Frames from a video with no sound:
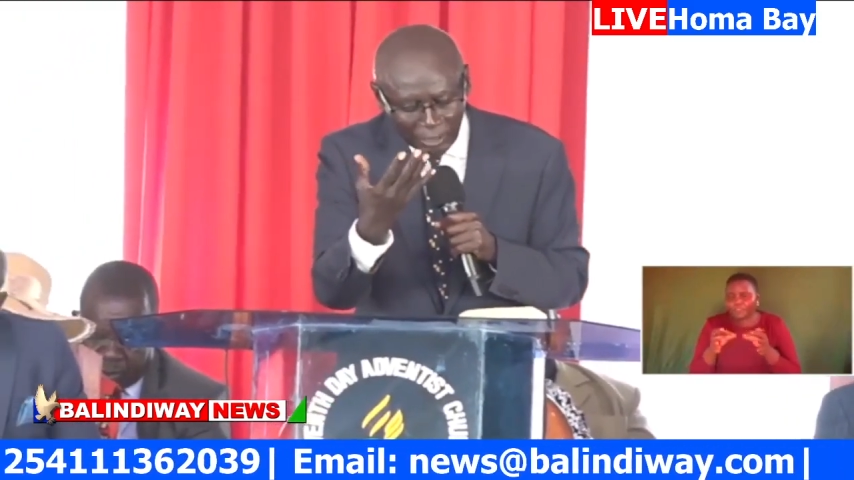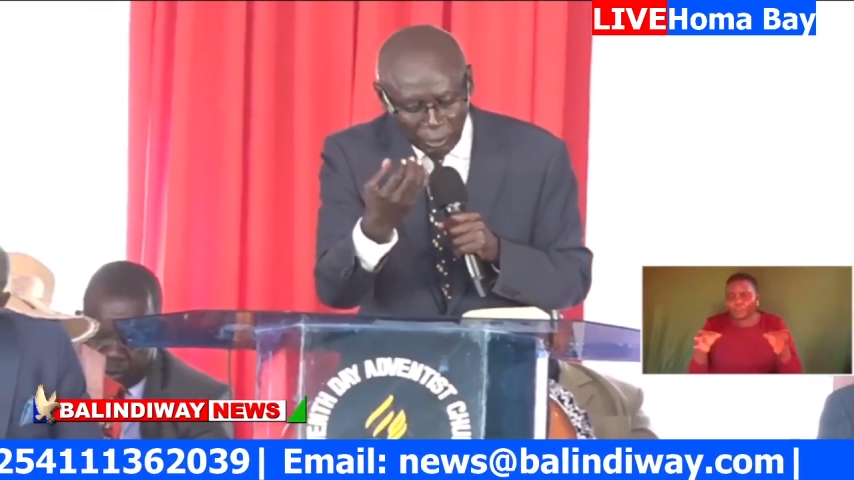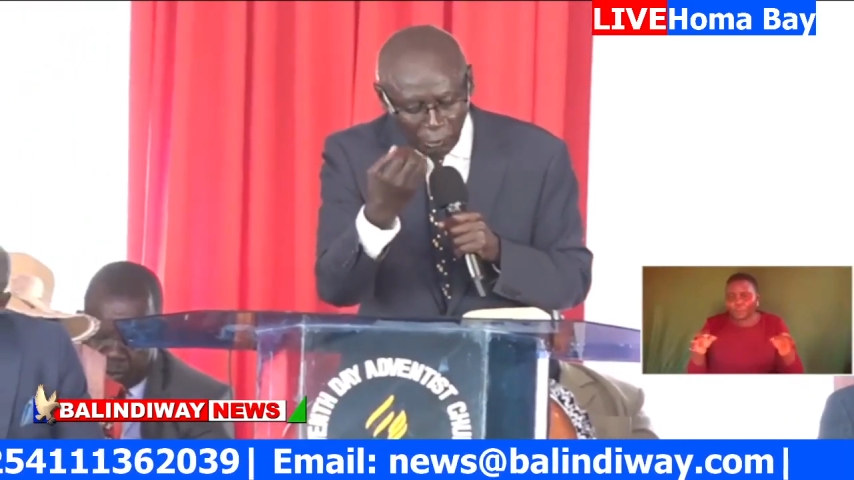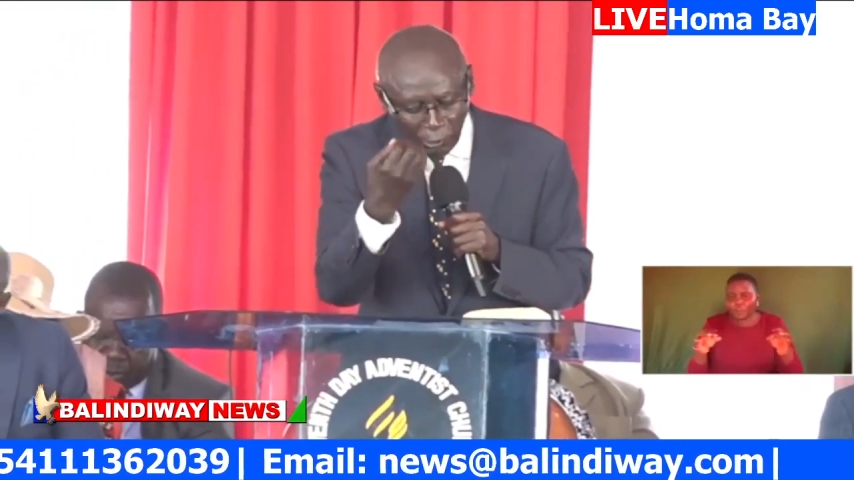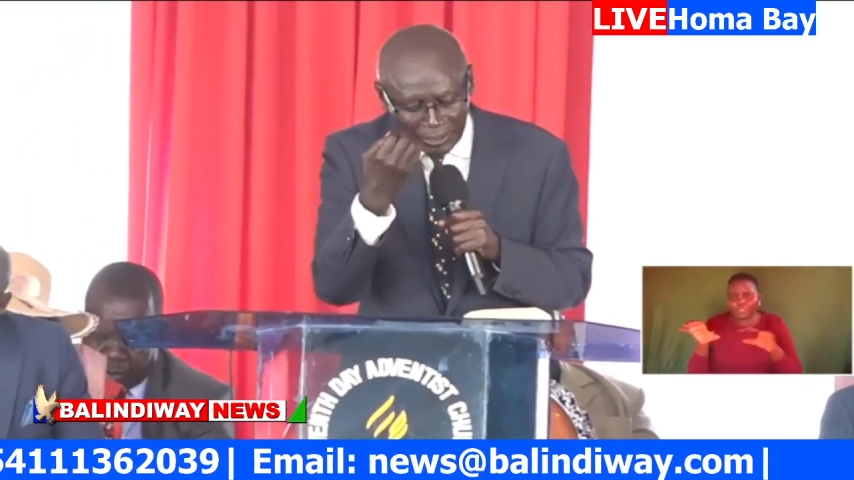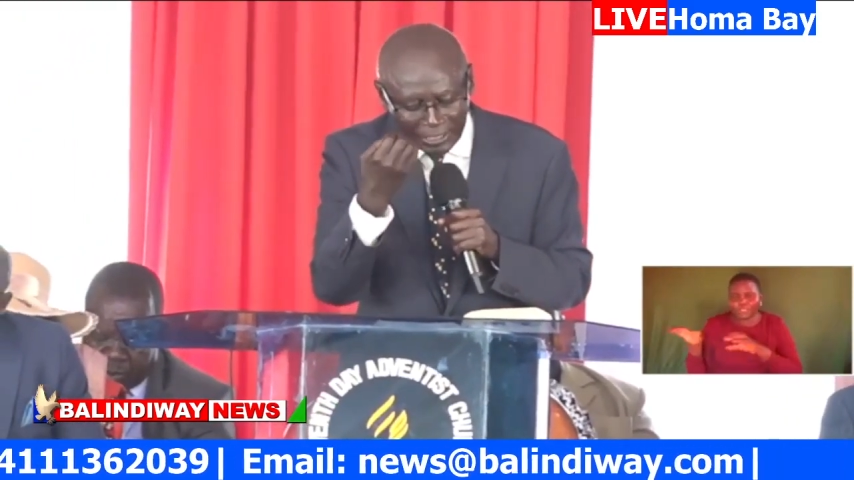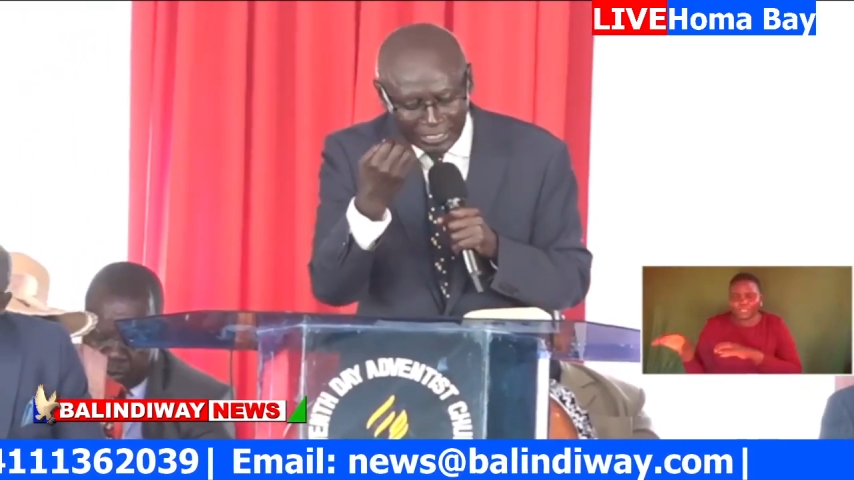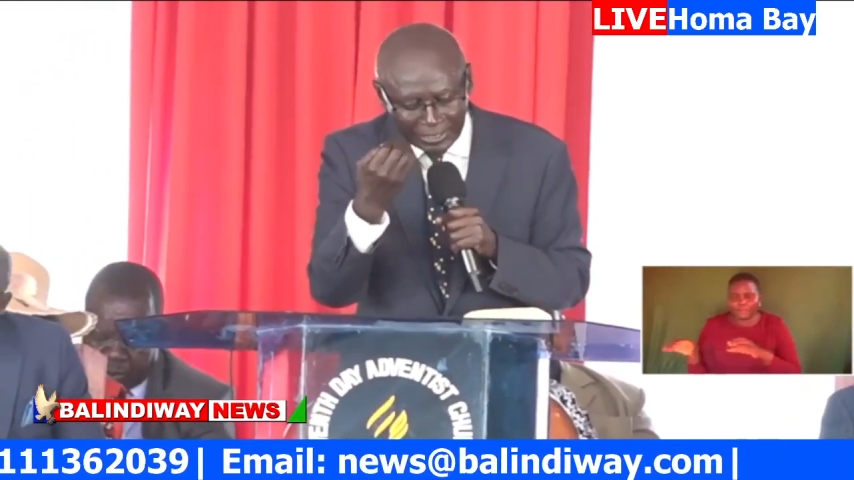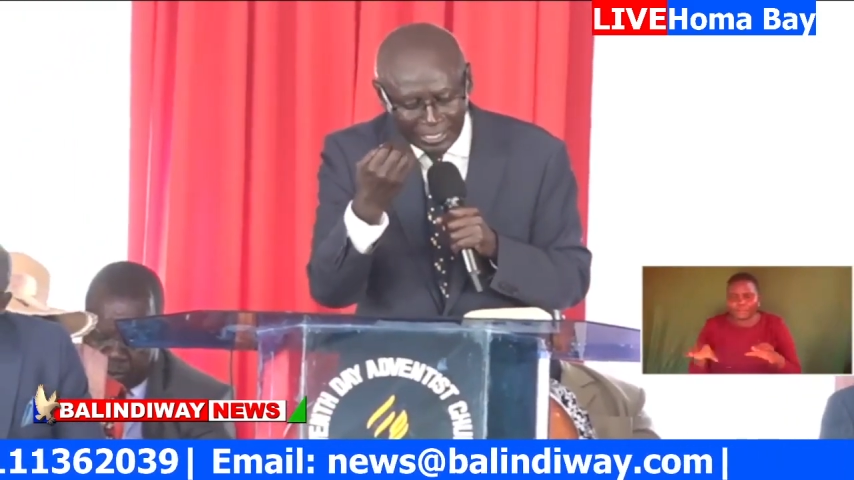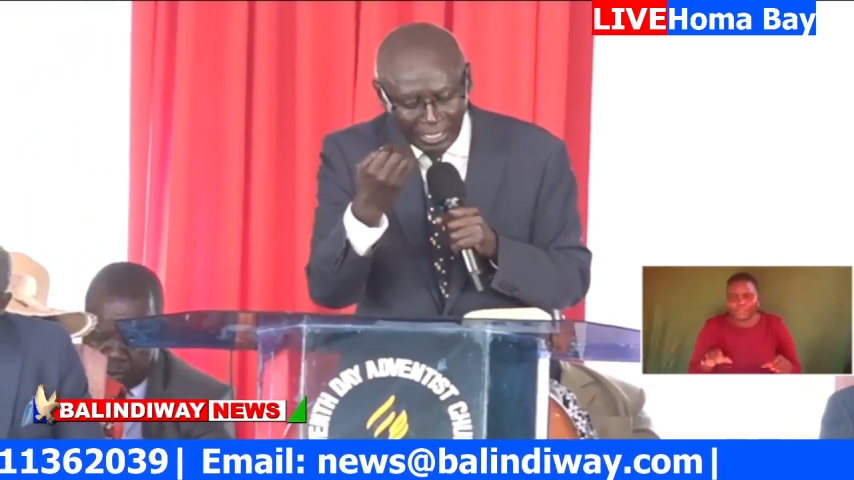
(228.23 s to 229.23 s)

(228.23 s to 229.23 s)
towards us.